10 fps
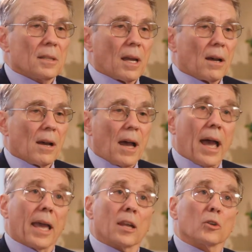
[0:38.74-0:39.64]
I
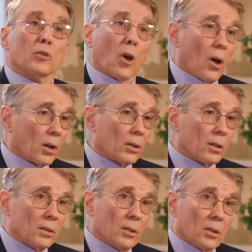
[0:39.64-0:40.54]
had a
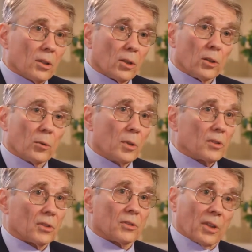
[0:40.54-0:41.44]
daughter who
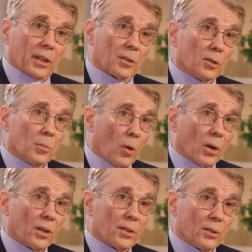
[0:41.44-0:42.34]
was a sick
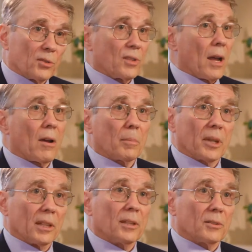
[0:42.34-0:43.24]
newborn who's now a
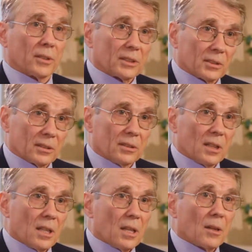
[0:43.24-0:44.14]
pediatrician.
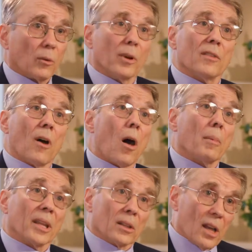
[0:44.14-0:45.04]
We've all
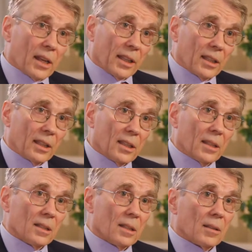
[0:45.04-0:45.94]
been lucky,
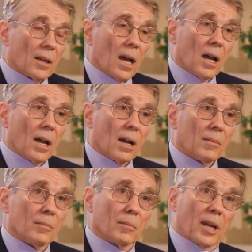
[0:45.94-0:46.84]

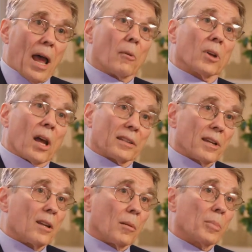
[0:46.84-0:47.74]
but I would like to
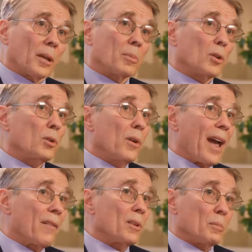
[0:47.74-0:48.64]
help people who
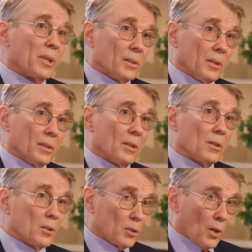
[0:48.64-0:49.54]
haven't been
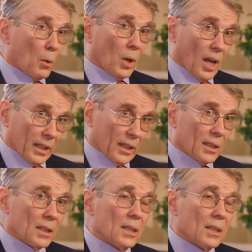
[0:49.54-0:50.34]
so lucky.